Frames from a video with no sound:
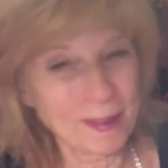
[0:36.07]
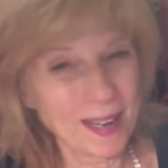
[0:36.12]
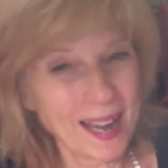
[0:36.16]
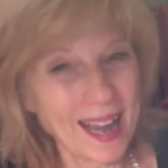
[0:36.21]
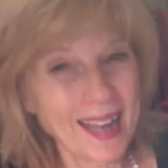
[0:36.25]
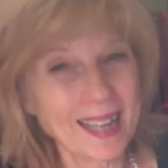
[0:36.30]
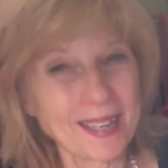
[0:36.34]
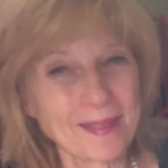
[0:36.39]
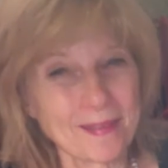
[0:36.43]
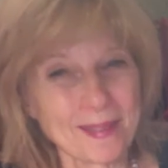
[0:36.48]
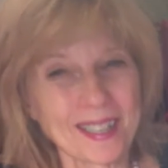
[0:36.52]
I
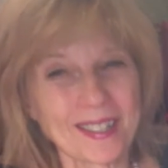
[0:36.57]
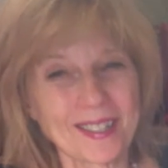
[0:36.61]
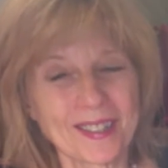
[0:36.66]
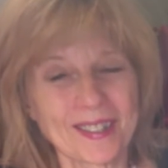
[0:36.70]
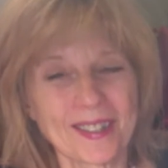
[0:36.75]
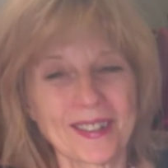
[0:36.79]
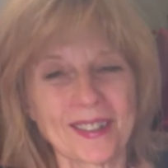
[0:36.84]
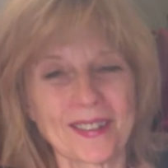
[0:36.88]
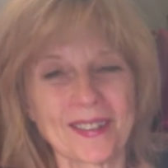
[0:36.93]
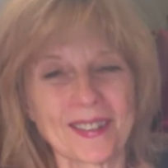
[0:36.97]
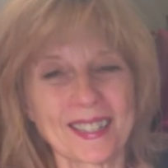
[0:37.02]
had to make
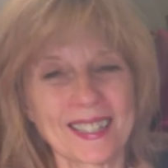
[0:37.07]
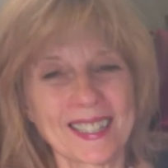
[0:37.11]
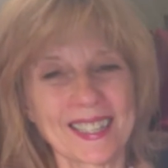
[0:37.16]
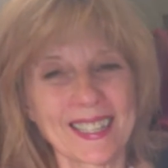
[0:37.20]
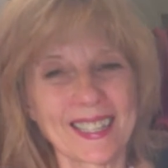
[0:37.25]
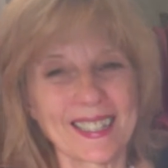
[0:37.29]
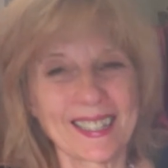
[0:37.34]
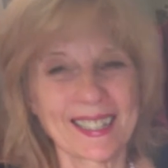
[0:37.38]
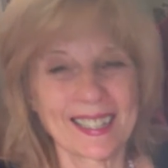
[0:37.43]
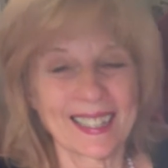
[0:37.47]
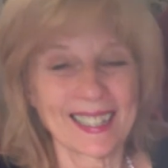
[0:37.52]
sure it was
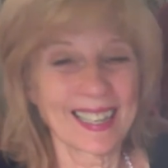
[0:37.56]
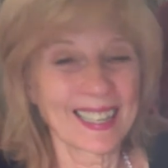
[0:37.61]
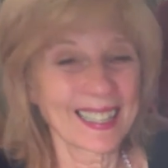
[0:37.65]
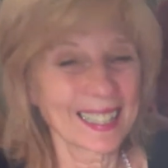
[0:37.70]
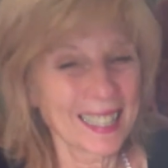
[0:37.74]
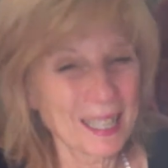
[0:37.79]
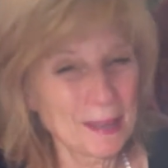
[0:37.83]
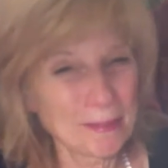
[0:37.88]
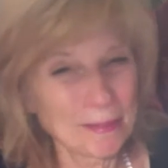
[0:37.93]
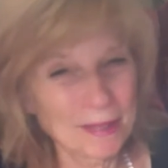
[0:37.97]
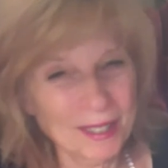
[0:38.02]
tasty. And
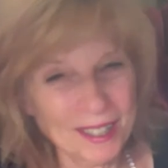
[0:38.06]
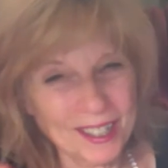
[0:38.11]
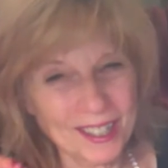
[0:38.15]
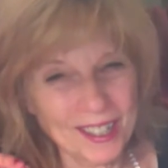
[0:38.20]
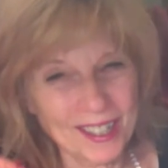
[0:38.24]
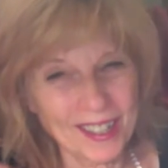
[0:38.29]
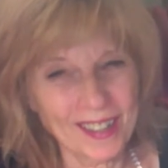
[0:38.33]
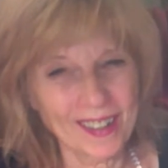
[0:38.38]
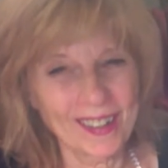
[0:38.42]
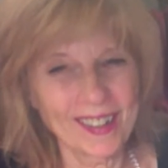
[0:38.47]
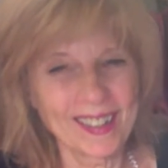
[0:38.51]
a couple of
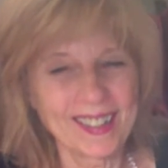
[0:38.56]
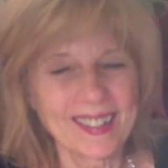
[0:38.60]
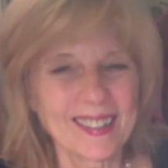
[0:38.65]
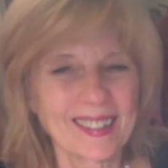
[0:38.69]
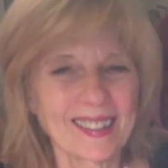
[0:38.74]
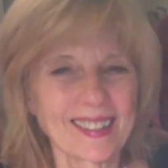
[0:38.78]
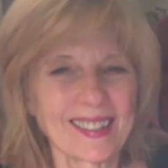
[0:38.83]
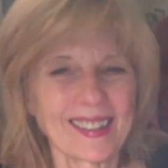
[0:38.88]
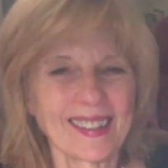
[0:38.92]
cherries.